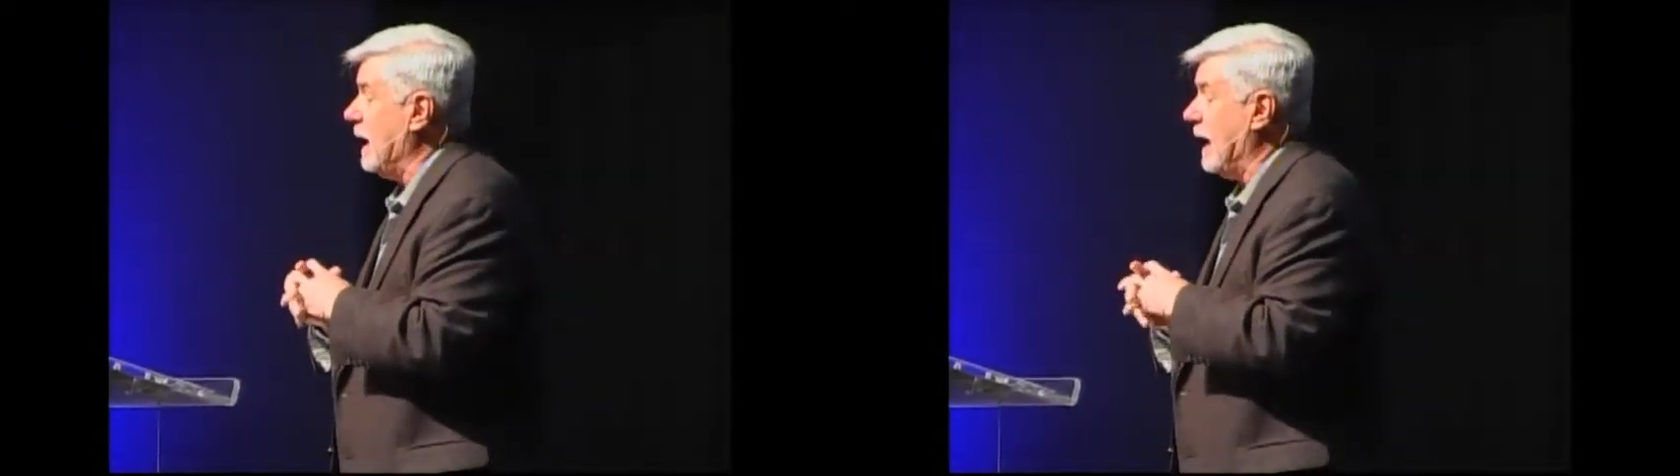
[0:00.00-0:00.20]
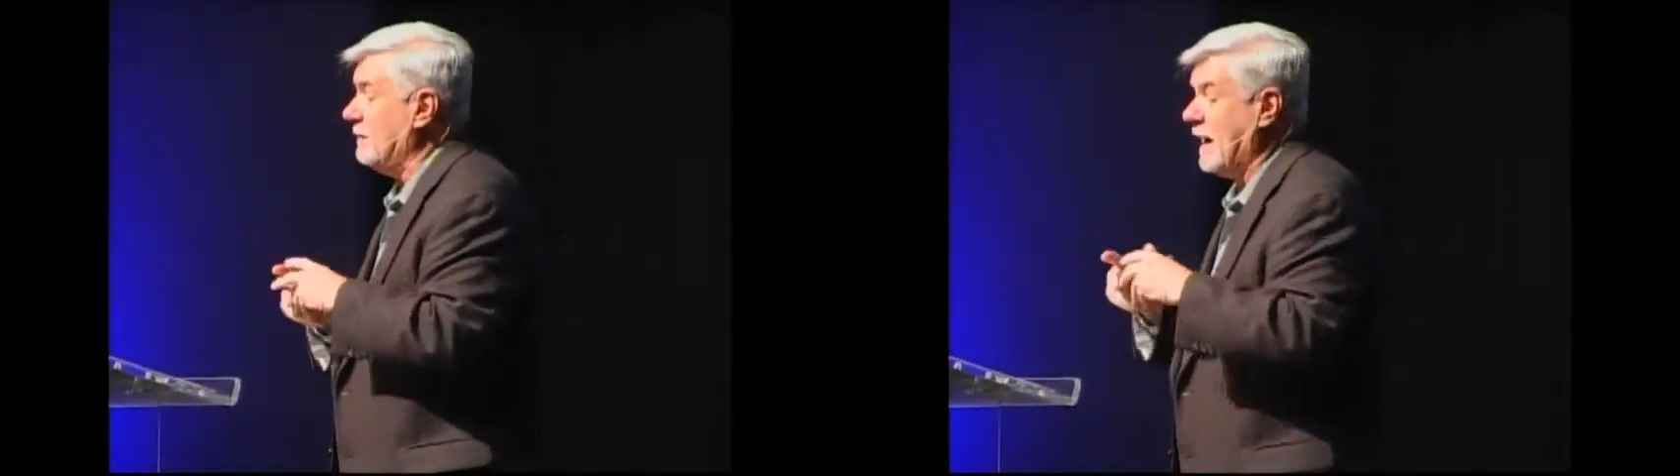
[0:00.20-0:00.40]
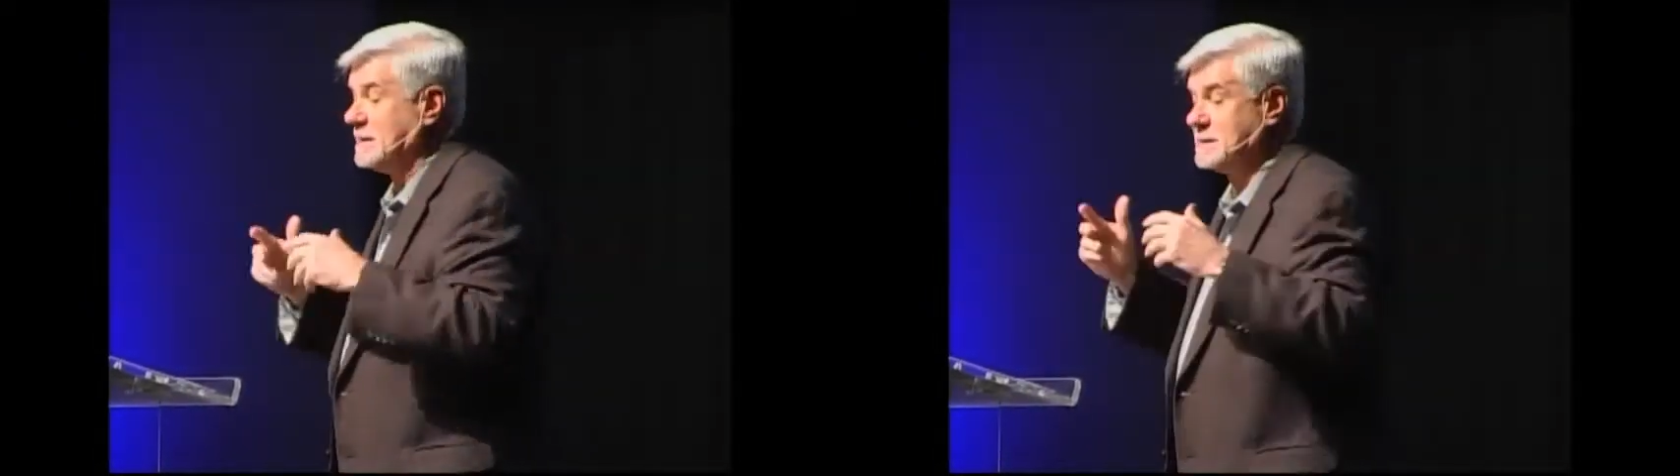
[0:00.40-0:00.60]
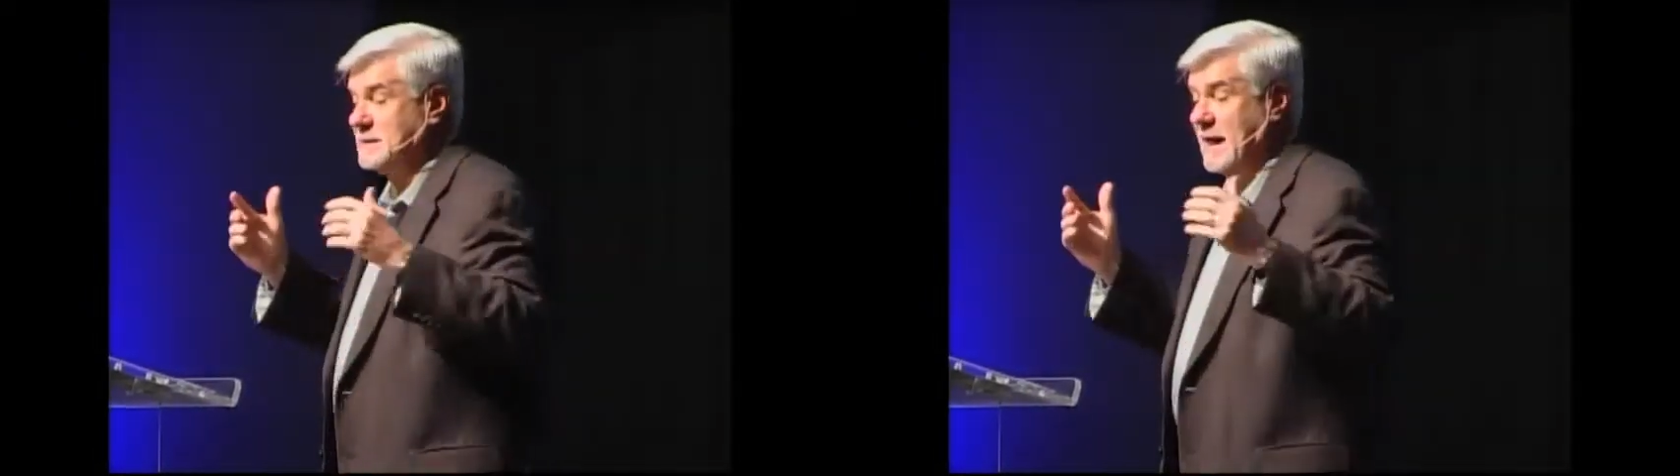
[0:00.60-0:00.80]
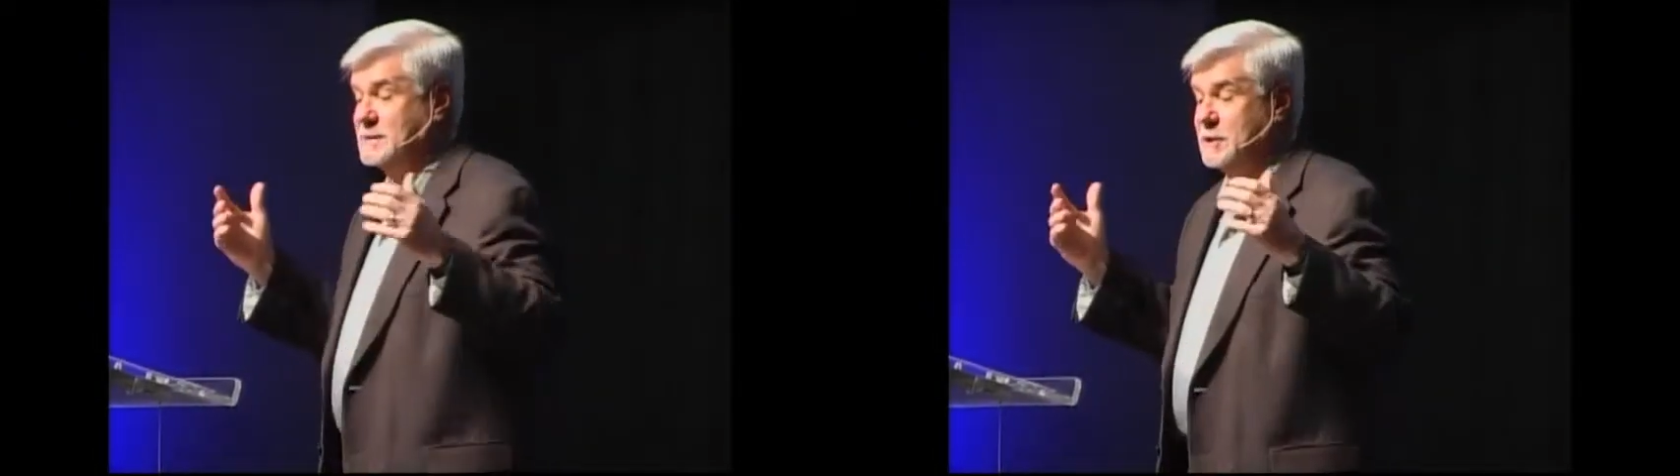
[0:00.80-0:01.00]
And
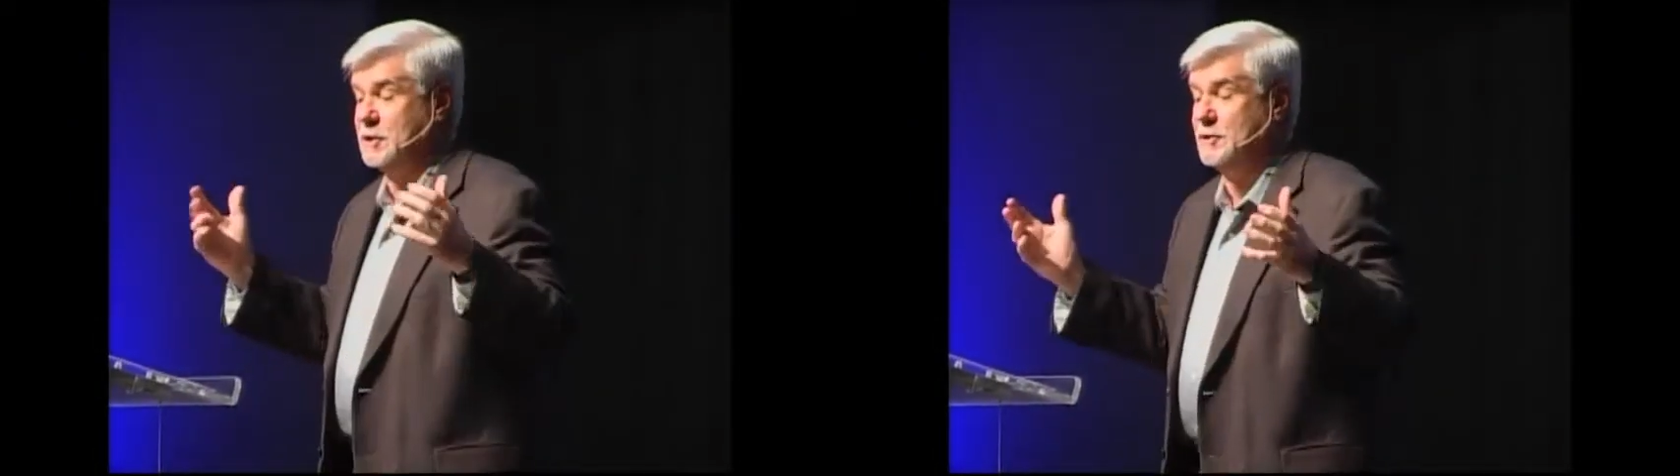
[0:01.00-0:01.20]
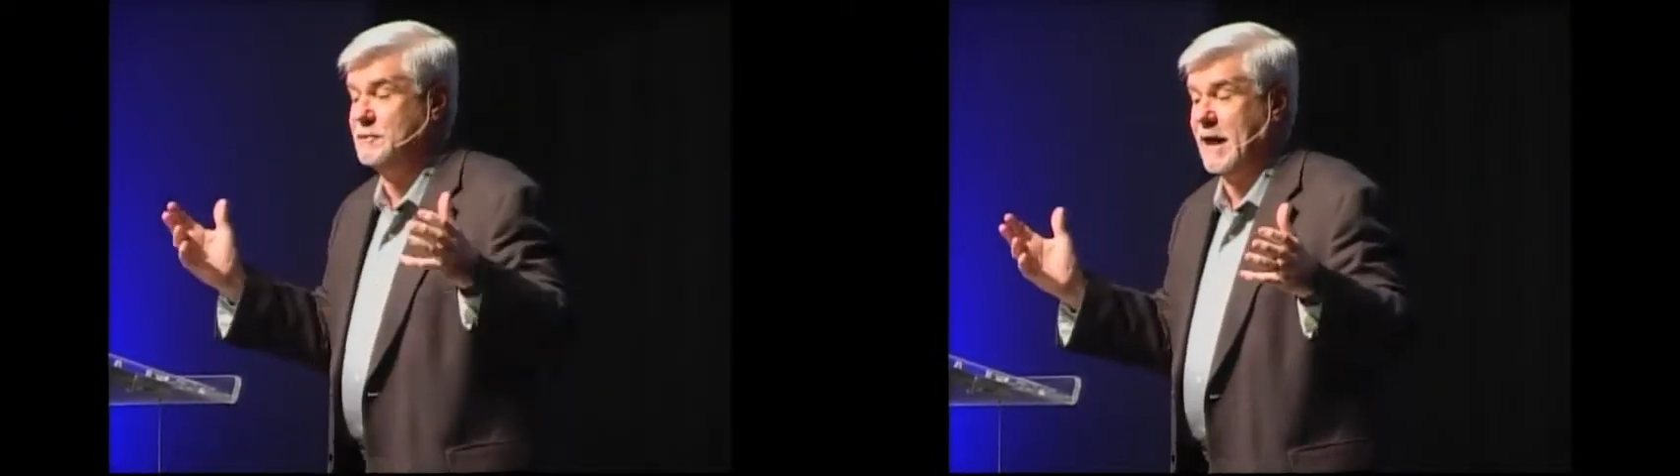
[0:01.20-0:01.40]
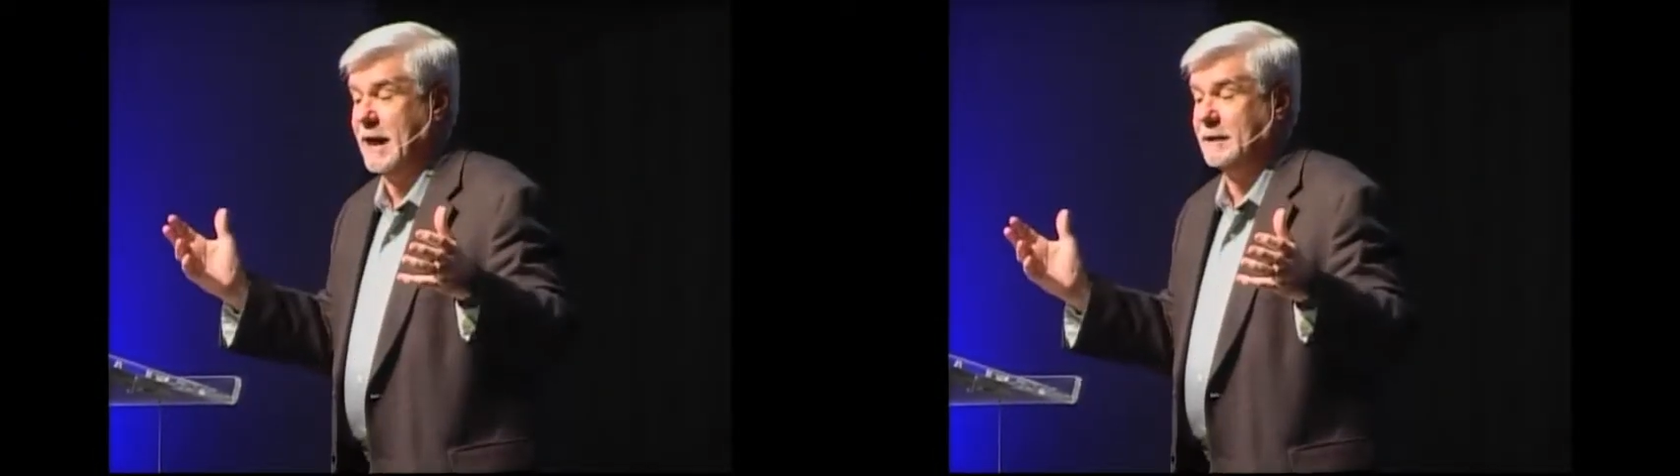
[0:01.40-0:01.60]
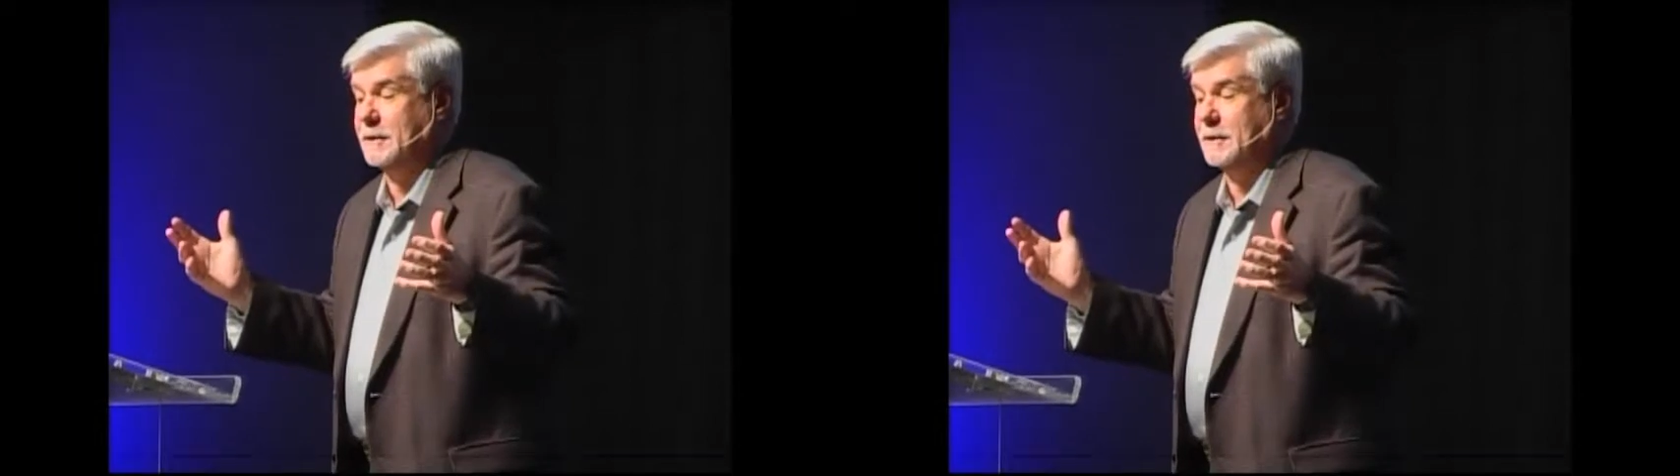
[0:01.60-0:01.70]
that's a good thing,